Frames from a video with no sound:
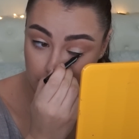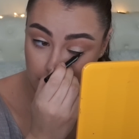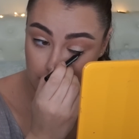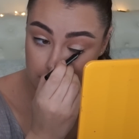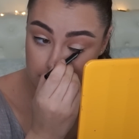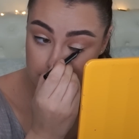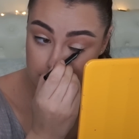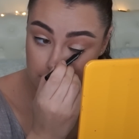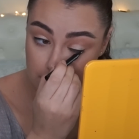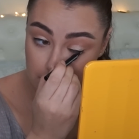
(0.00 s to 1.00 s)

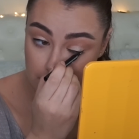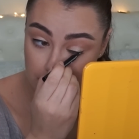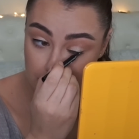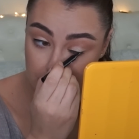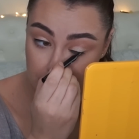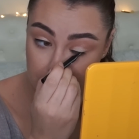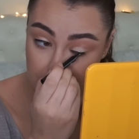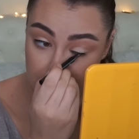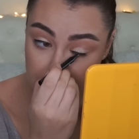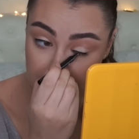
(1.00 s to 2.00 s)
is
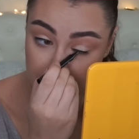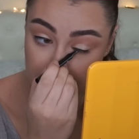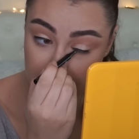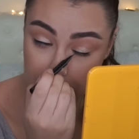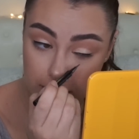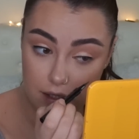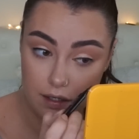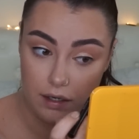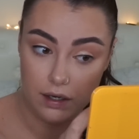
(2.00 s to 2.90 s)
the